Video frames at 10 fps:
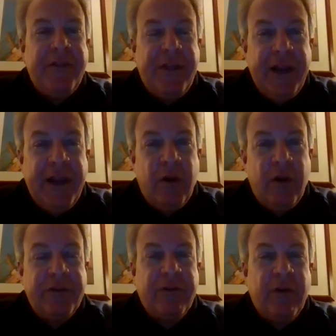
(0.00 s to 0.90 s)
then I
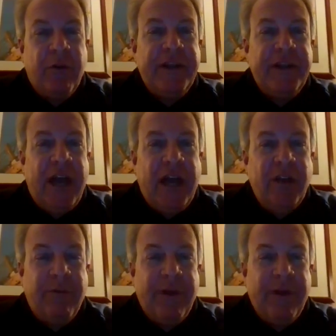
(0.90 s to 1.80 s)
go to throw in a
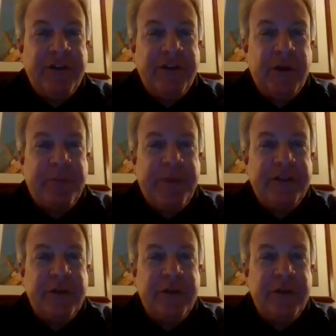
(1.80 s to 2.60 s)
shallower running jerkbait.